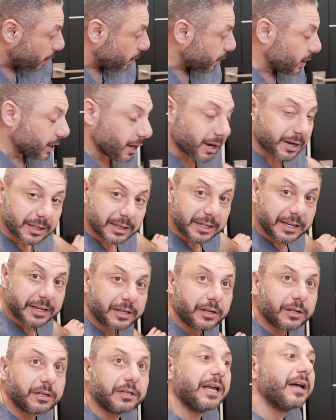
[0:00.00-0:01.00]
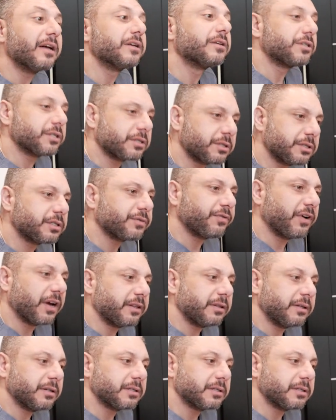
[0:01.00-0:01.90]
Luckily, it's fine.